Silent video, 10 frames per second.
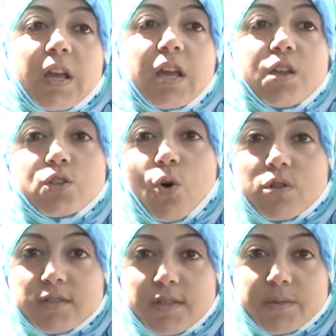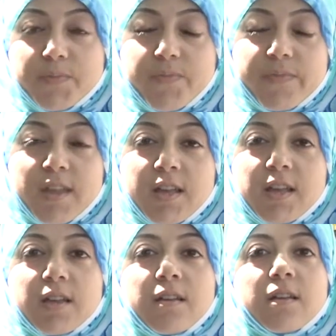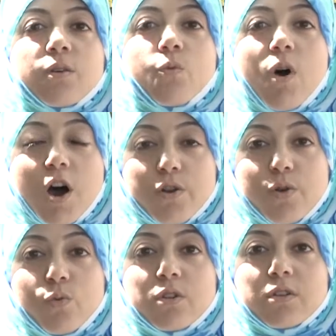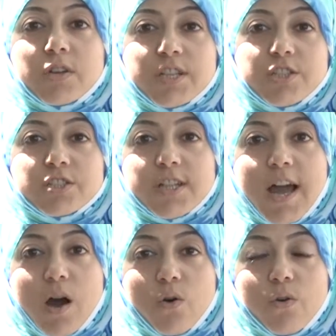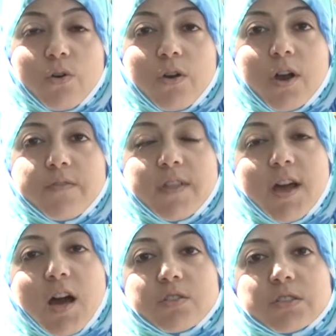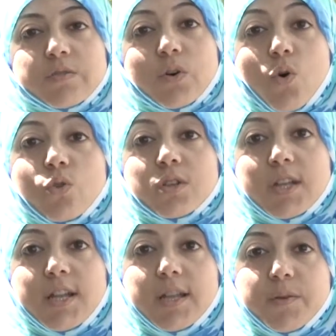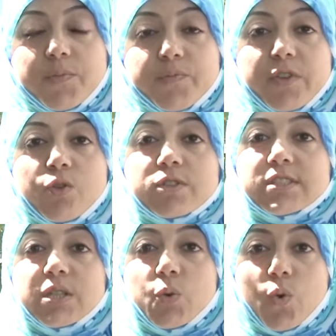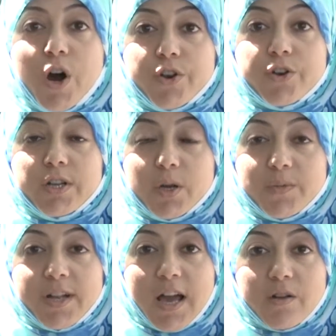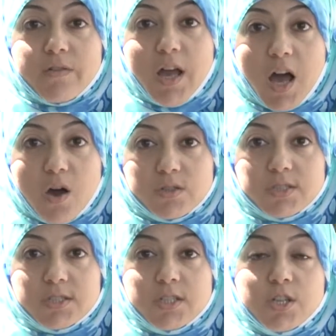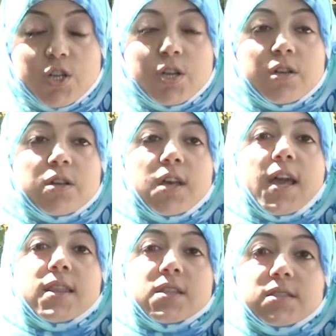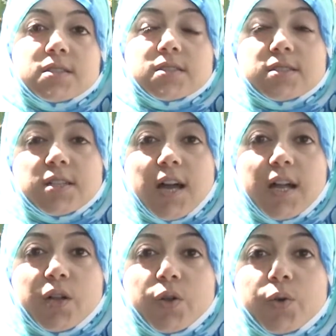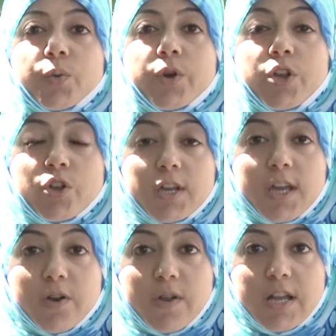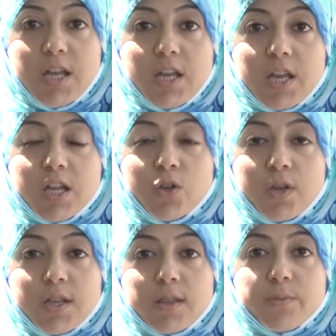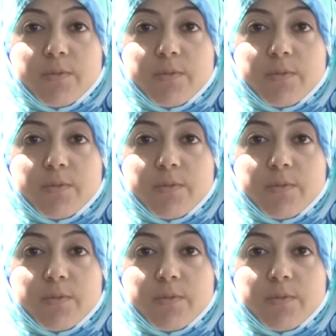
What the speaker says: he told him, water will gushes out of the house of the old lady. You'll see water coming out of the house. And this is a sign where you'll get ready and you get the